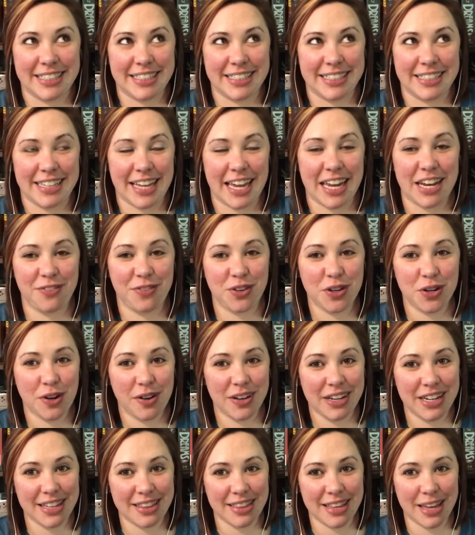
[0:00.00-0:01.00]
And if you know
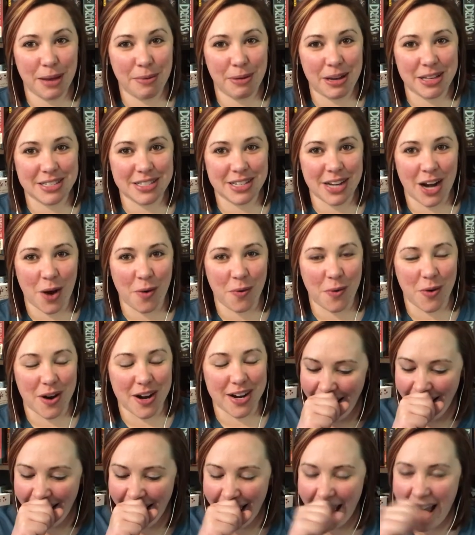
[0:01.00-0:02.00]
anything about Star Wars
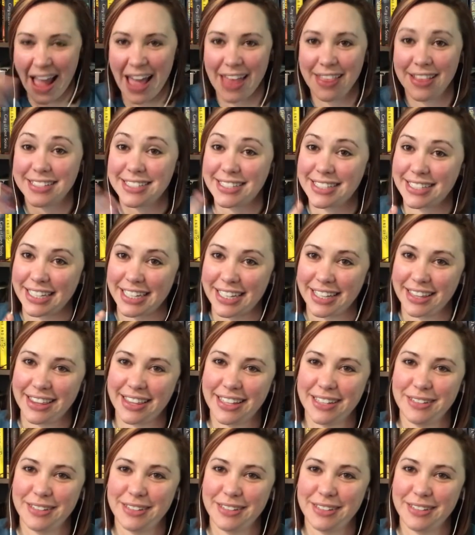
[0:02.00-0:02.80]
and the Sith,